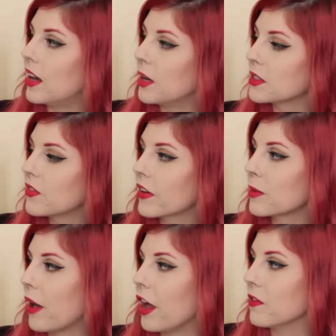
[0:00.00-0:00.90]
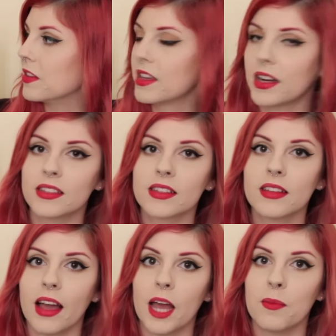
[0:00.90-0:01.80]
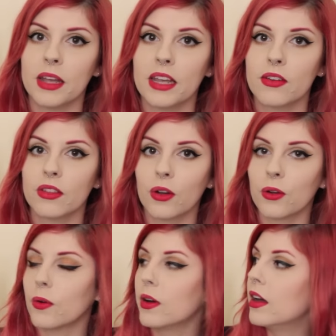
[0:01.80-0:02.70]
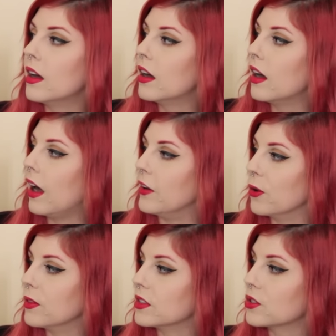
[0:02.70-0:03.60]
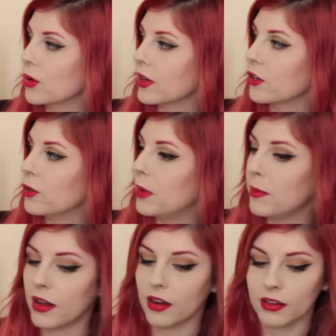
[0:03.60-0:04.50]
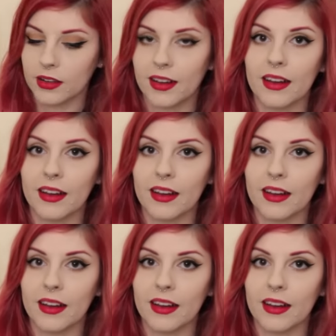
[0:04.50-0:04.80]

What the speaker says: I was very proud of this, and I still am, even though I know the story could be better.